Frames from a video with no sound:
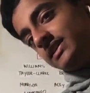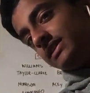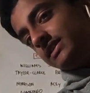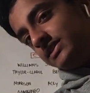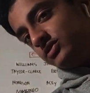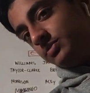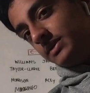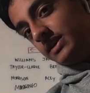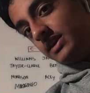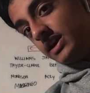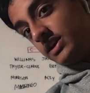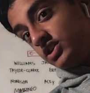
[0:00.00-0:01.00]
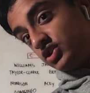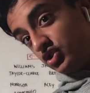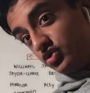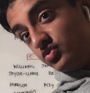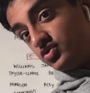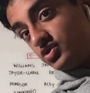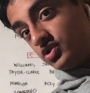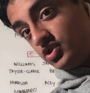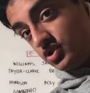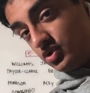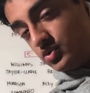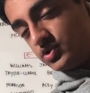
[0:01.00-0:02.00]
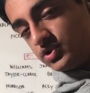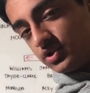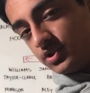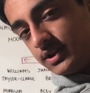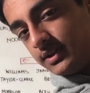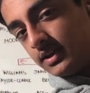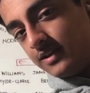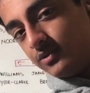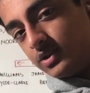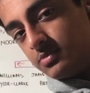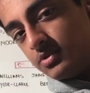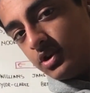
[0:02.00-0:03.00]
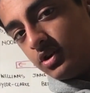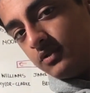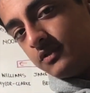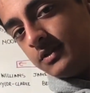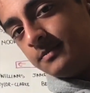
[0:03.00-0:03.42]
this will be a huge, huge signing if we can pull it off.